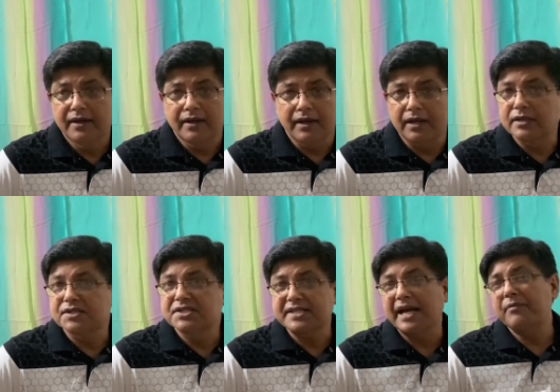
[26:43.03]
And
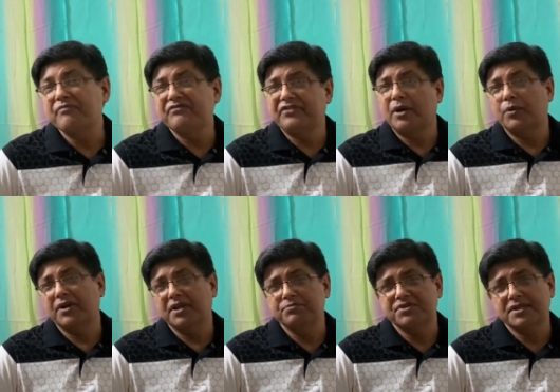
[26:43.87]
Sam found
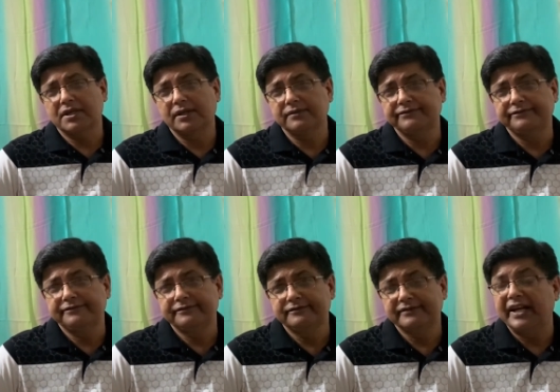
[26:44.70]
himself
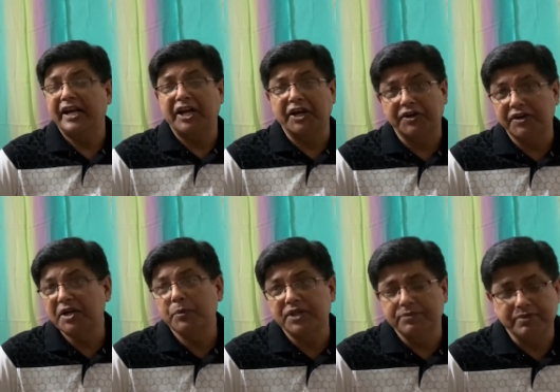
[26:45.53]
agreeing
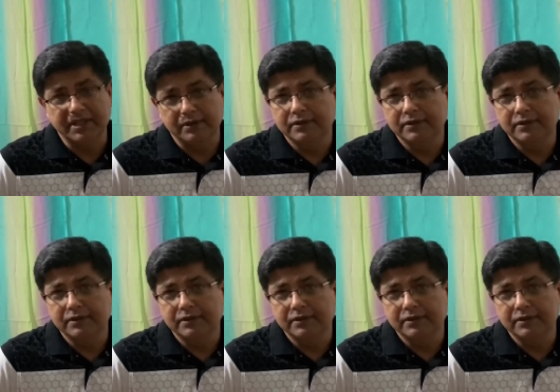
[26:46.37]
with Bill.